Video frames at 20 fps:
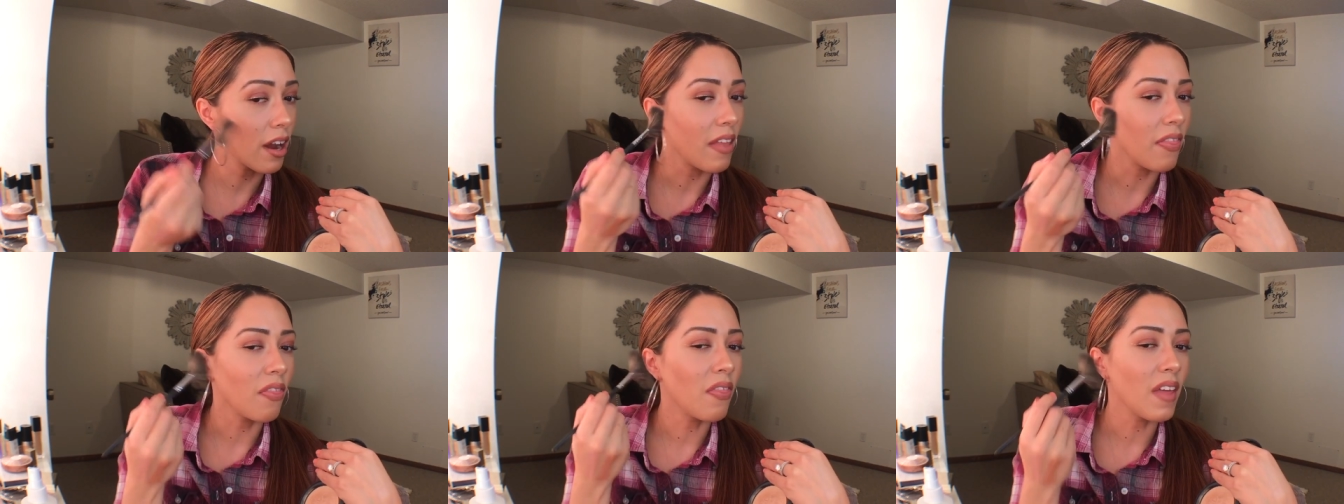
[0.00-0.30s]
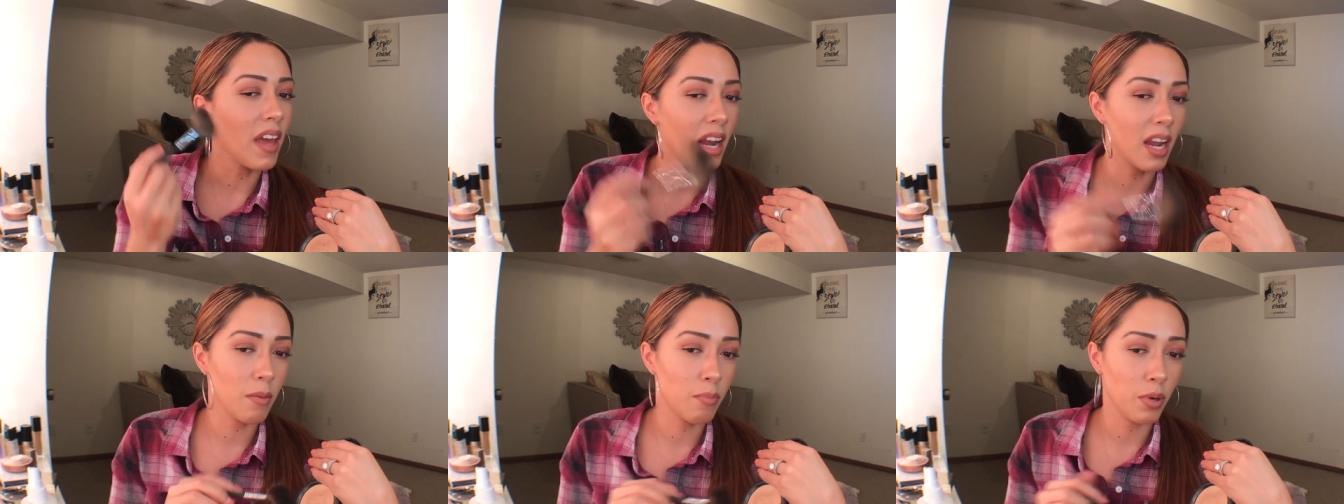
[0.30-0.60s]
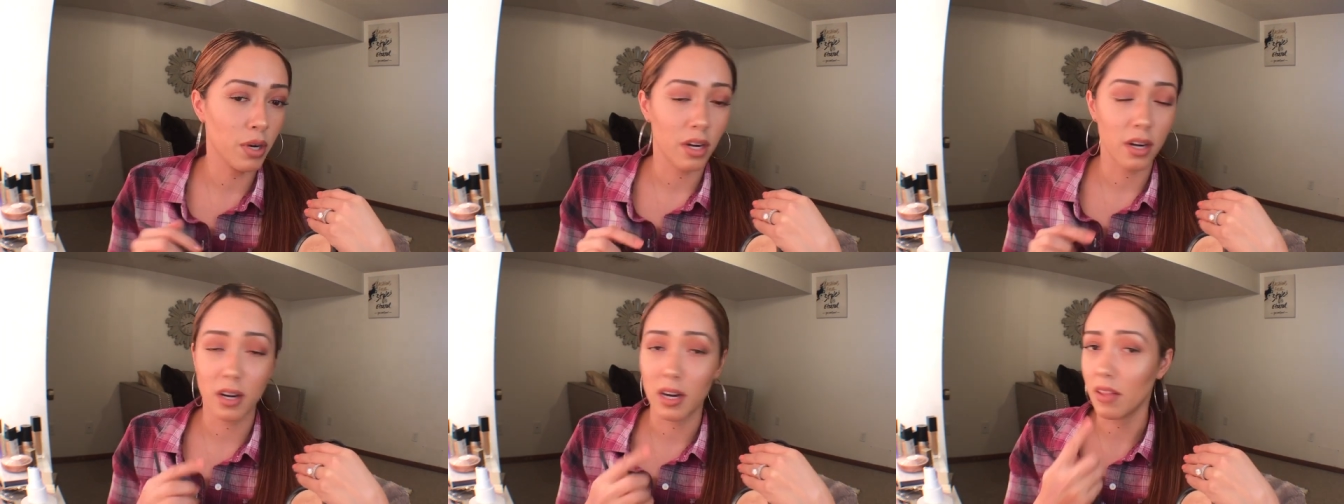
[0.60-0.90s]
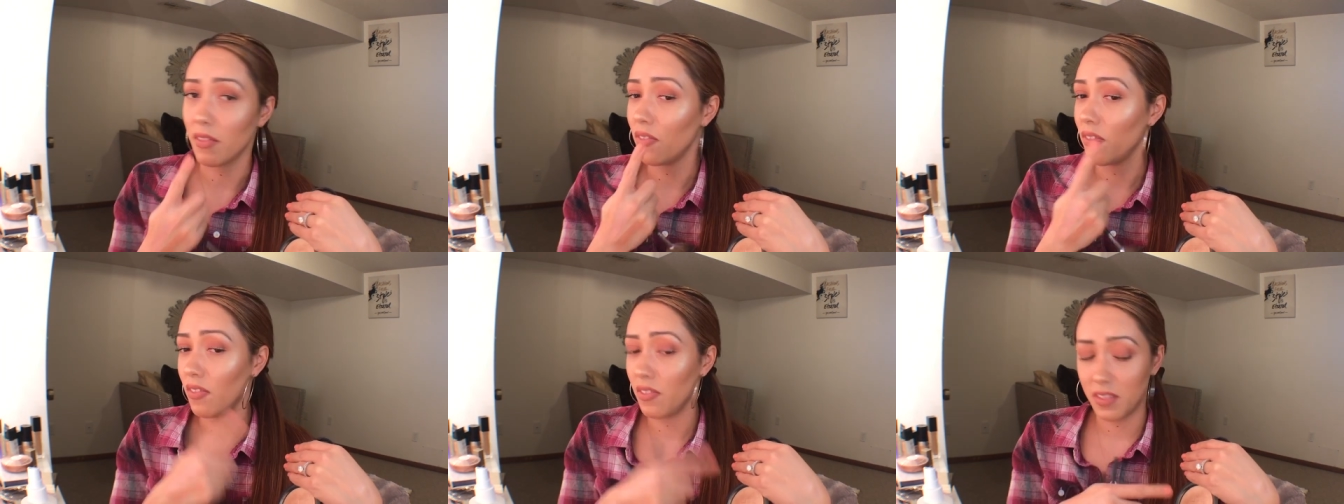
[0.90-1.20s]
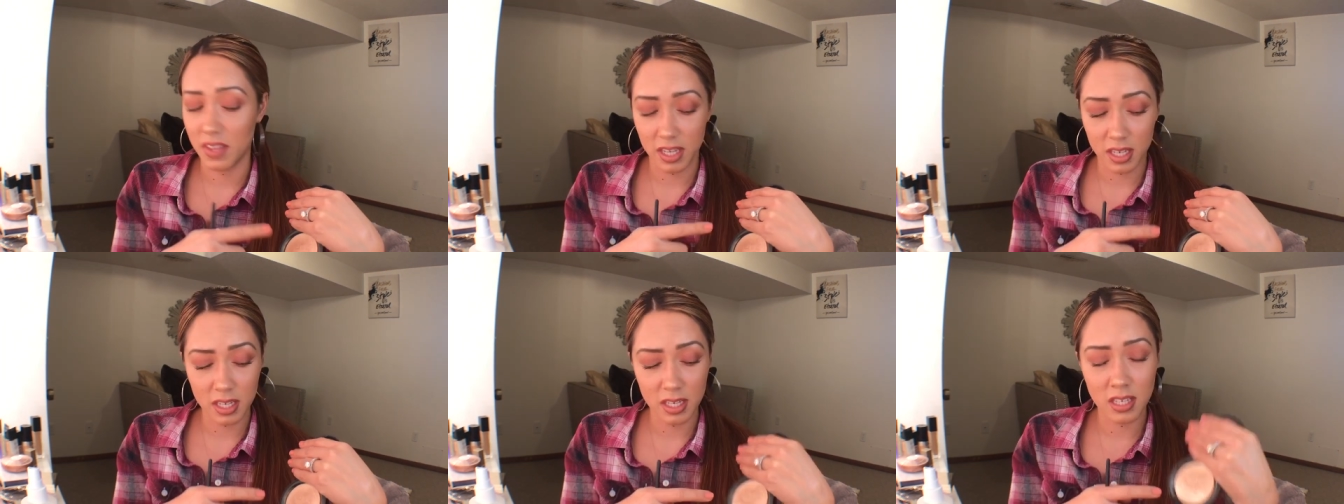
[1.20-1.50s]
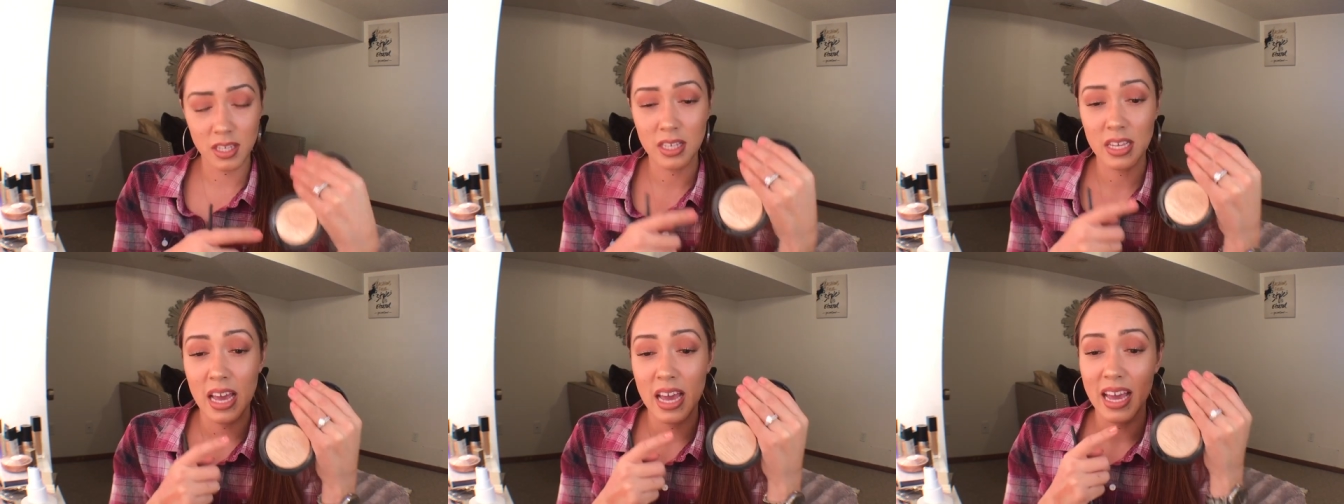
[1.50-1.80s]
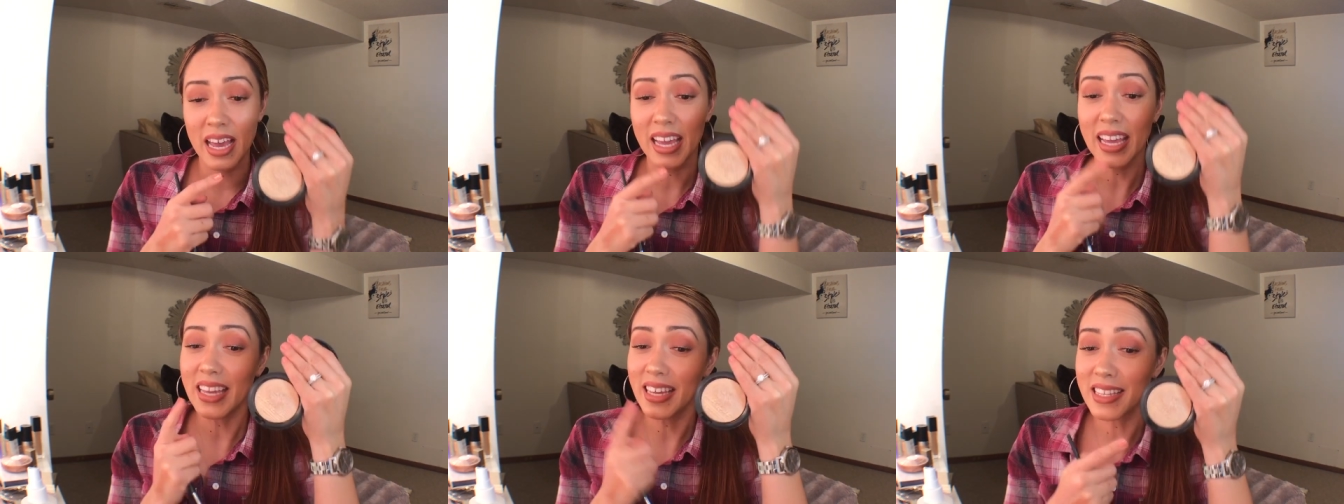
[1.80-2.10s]
and then I put it on. This
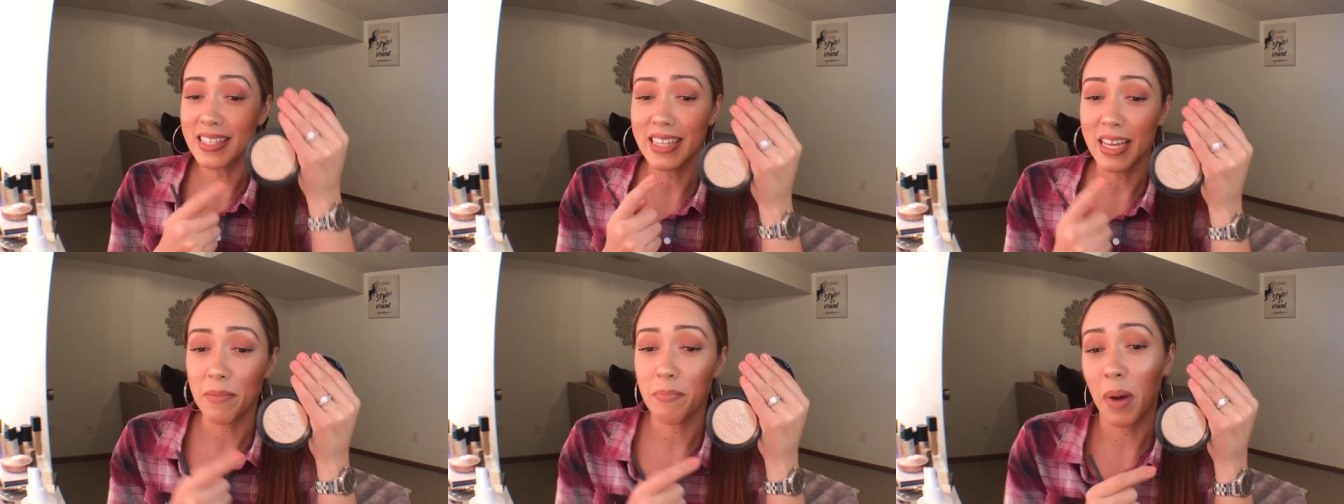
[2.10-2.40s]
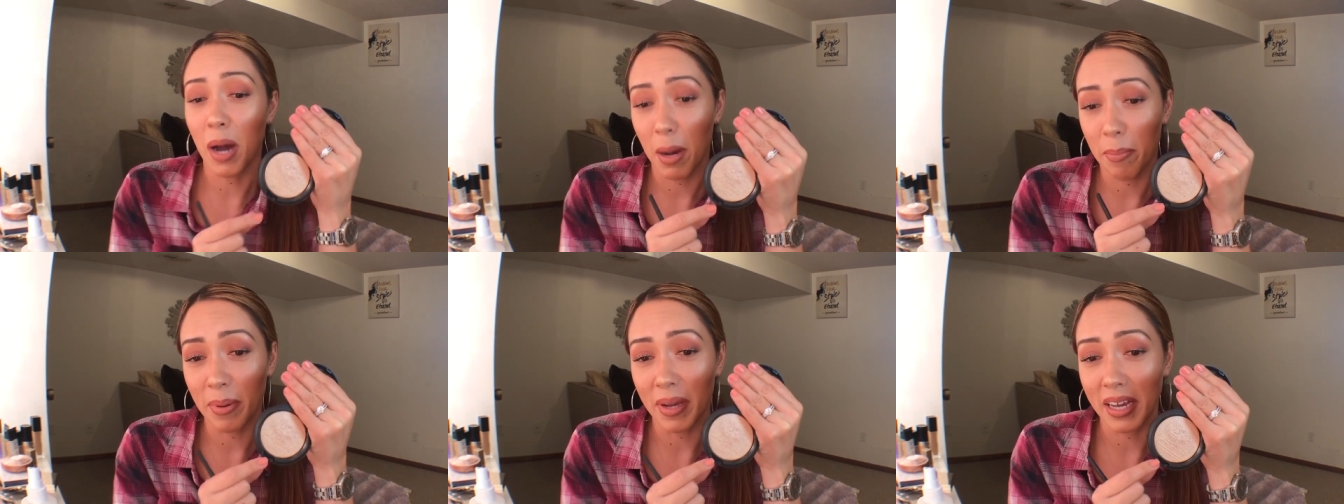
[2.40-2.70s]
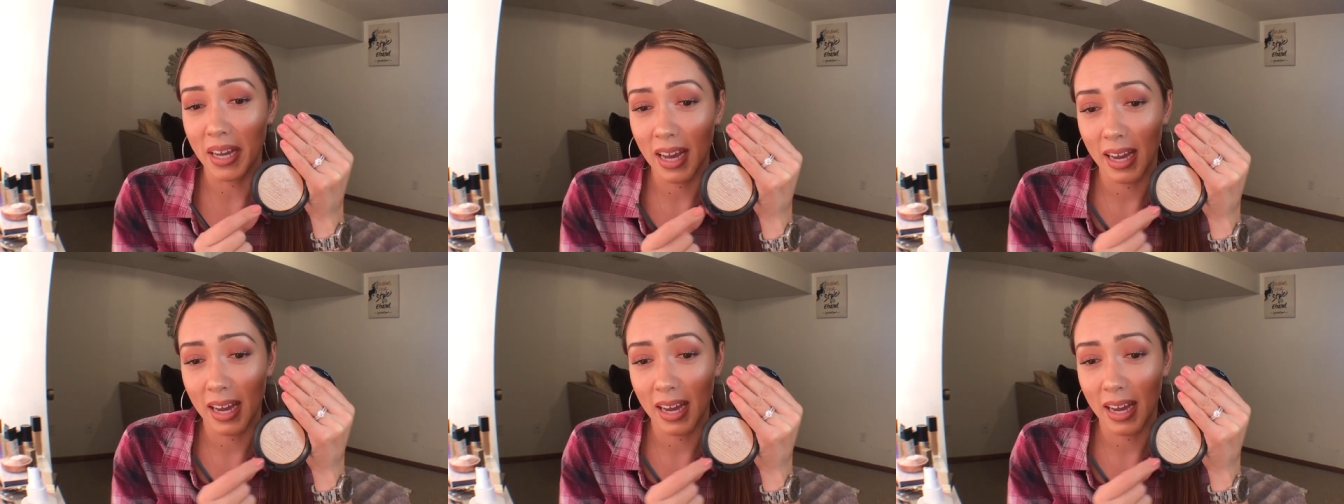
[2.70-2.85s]
is a popping